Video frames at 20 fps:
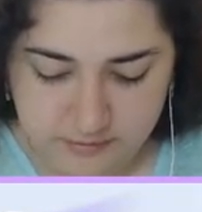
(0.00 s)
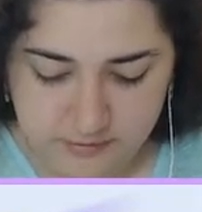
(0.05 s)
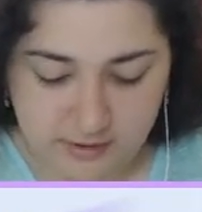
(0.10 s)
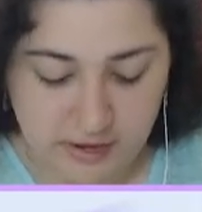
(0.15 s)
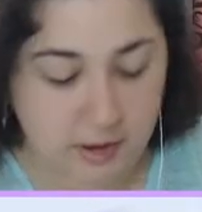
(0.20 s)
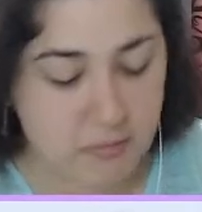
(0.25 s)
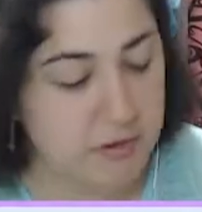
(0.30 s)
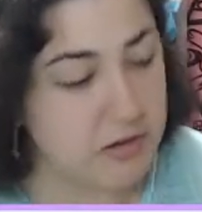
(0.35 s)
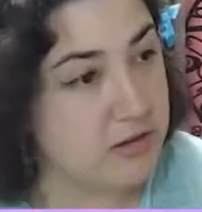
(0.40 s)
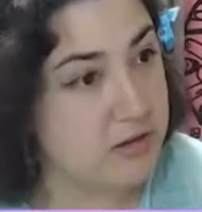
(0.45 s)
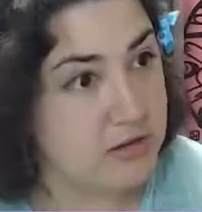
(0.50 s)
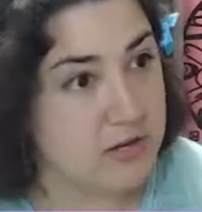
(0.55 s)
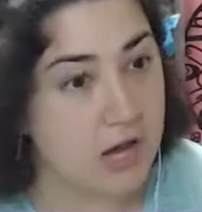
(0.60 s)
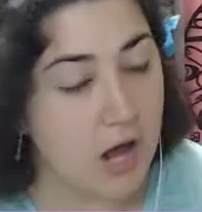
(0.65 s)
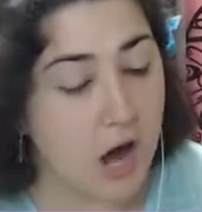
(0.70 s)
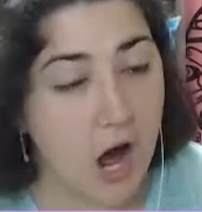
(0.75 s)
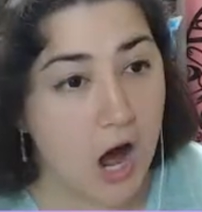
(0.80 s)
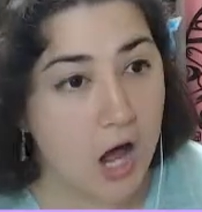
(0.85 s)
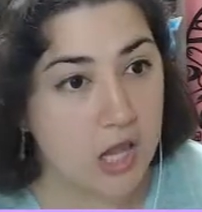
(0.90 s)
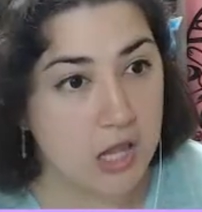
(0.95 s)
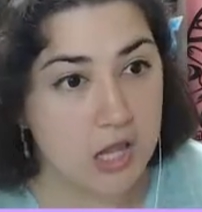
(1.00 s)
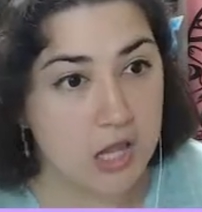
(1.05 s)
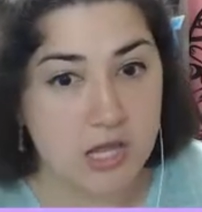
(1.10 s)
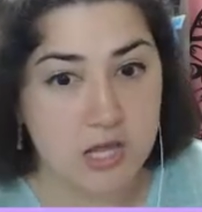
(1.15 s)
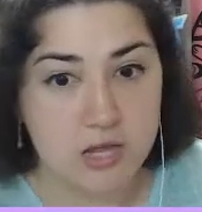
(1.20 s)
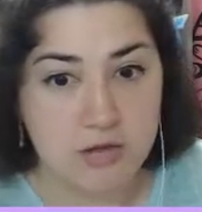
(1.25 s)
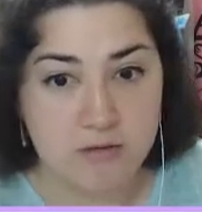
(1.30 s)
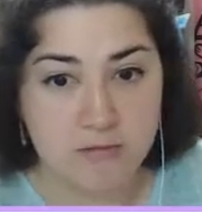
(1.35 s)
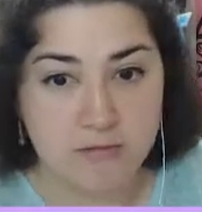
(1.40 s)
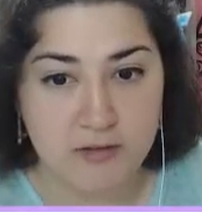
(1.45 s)
Damn, he did not
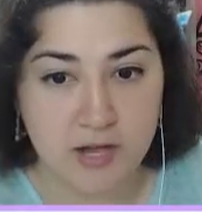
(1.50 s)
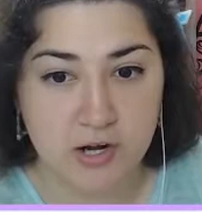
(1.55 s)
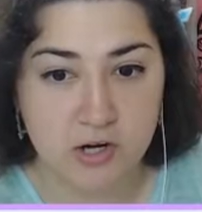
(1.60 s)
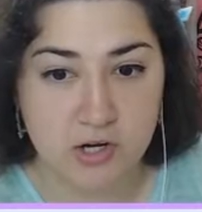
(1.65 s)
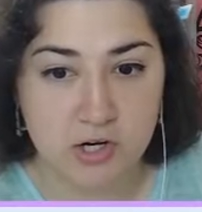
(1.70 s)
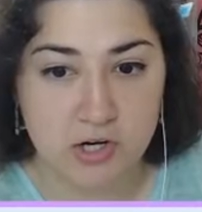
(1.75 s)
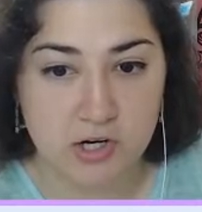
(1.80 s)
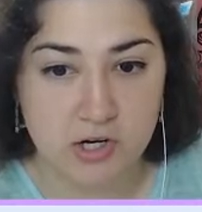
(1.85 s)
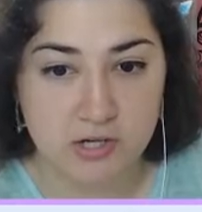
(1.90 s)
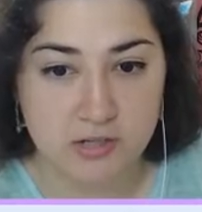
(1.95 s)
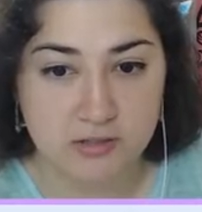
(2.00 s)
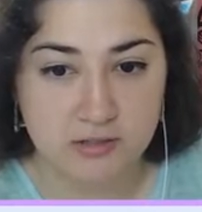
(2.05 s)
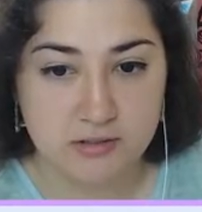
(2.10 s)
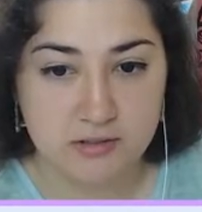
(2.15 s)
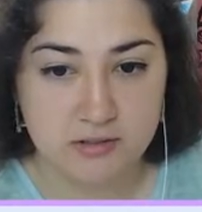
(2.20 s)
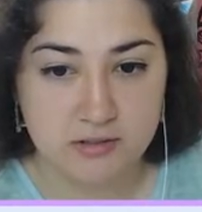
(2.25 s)
live at all.